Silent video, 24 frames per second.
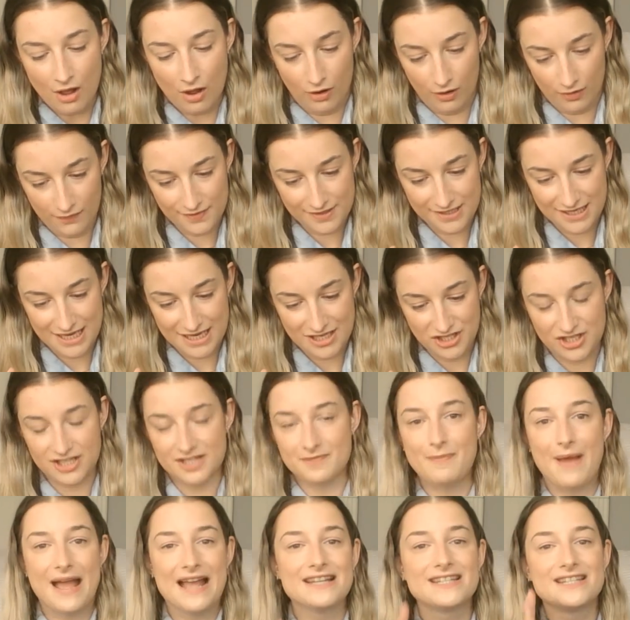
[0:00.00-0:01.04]
obviously it's
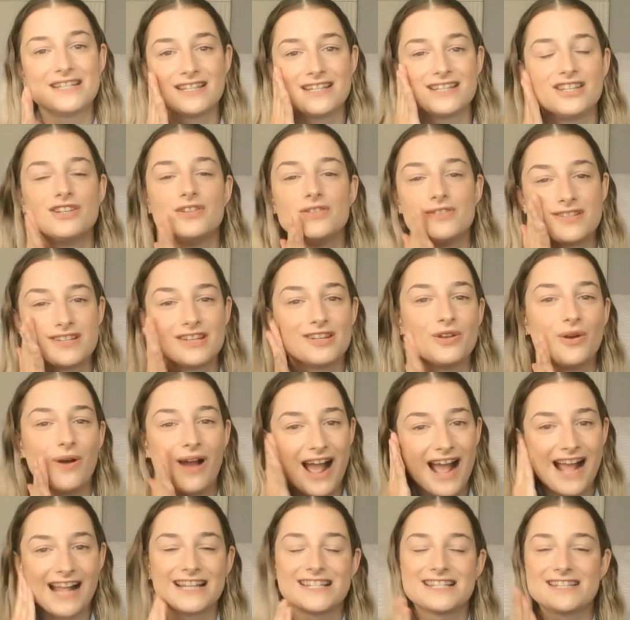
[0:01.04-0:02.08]
just better than using your
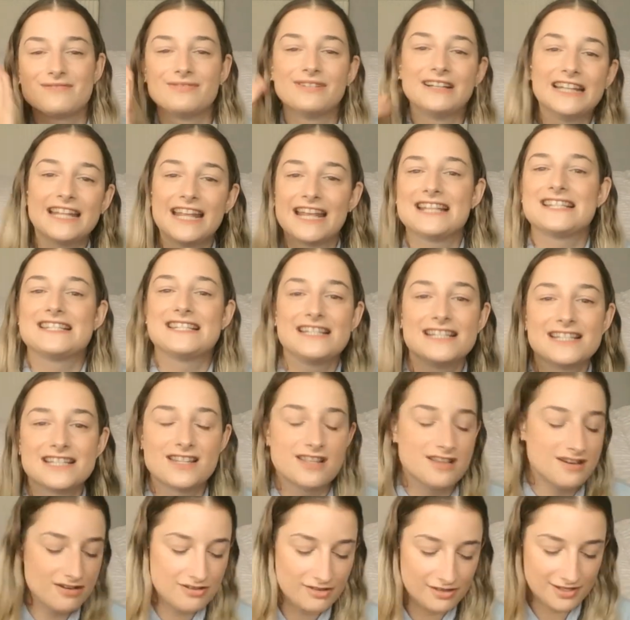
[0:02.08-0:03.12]
hands. It really gets into
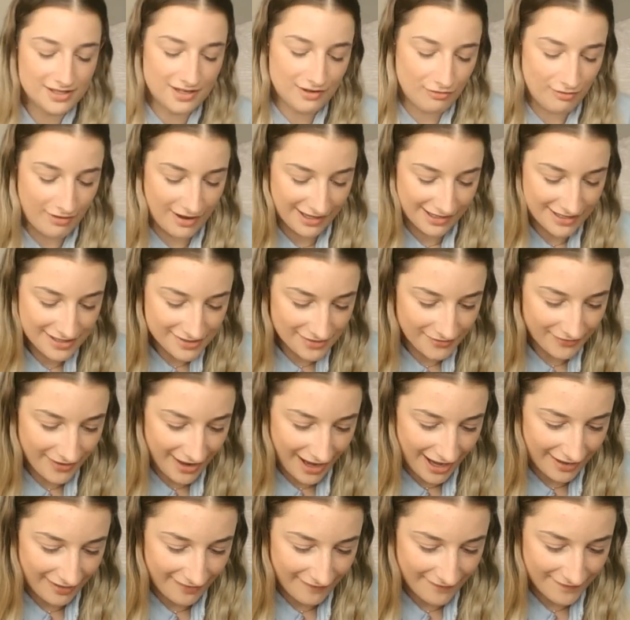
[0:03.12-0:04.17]
the nooks and crannies of
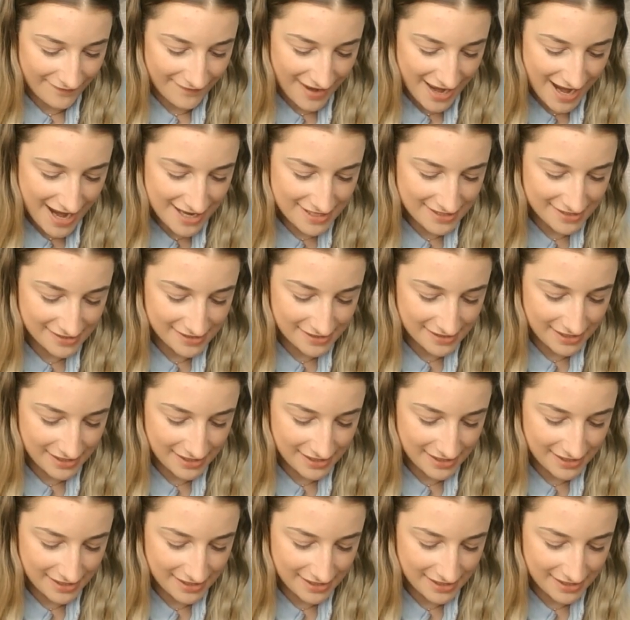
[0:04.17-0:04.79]
your face.